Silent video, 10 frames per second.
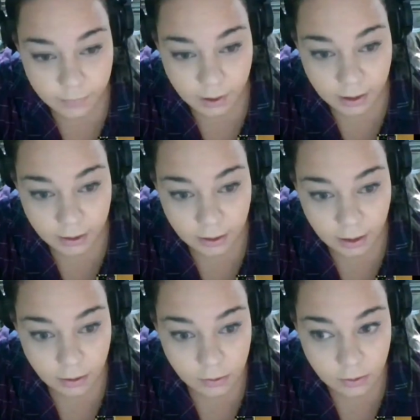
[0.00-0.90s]
let the
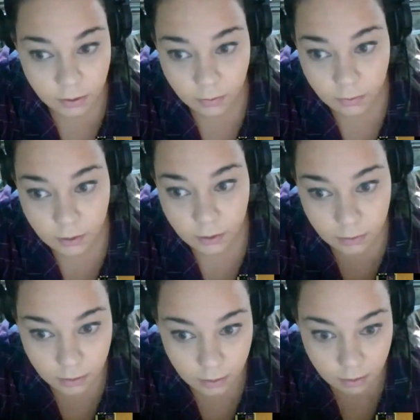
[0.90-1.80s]
air stone
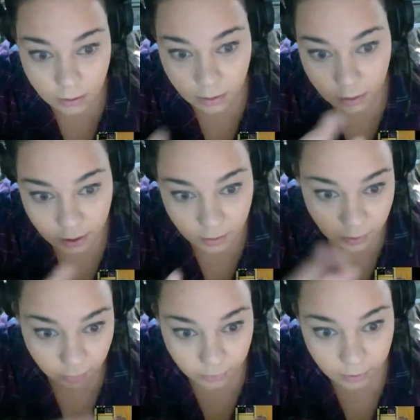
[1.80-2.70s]
like
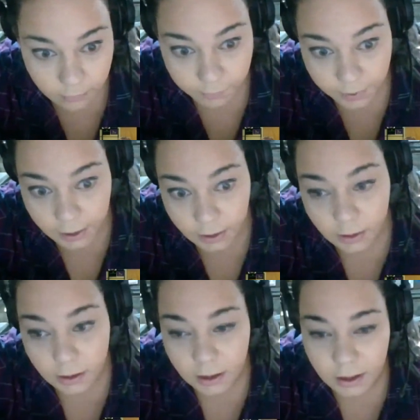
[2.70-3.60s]
bubble over it,
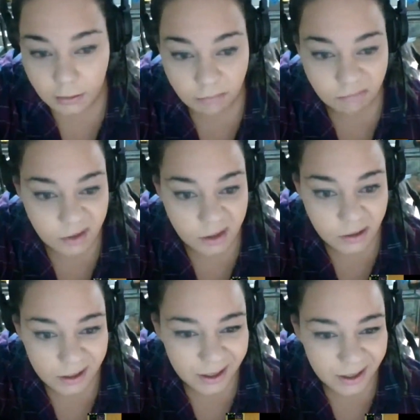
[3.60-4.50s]
and it
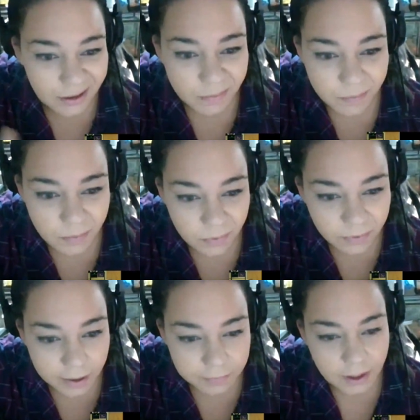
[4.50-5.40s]
took like
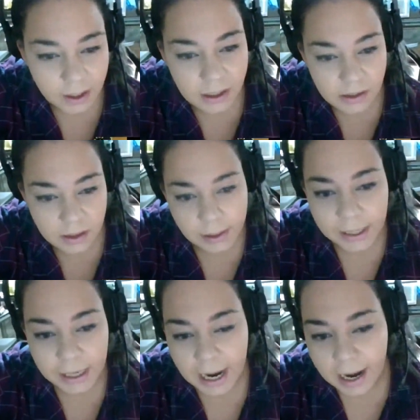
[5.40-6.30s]
5 days, and they
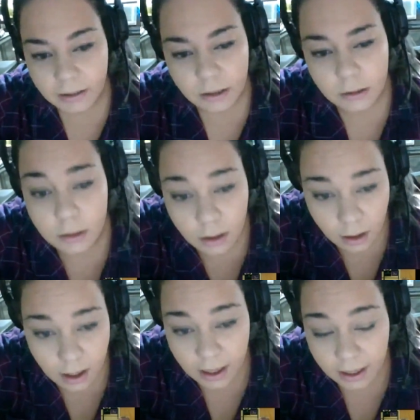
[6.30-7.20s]
hatched.
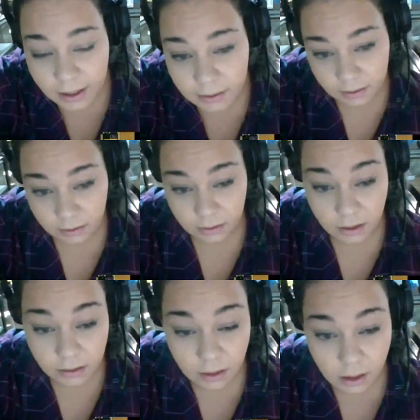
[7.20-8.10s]
It's
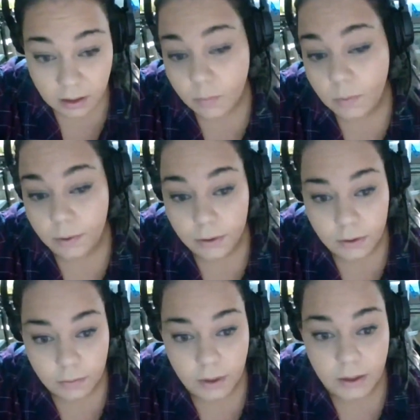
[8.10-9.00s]
a lot of work
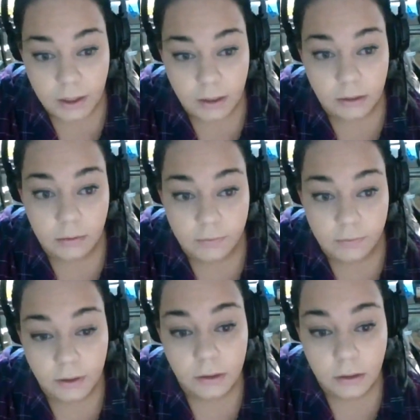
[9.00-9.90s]
to raise
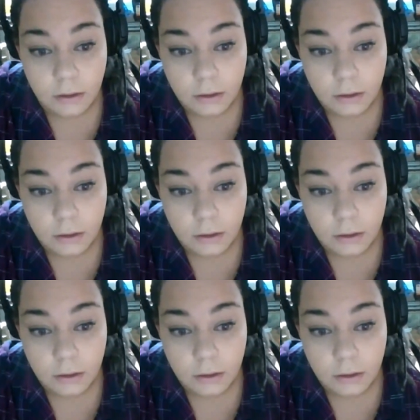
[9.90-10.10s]
angelfish.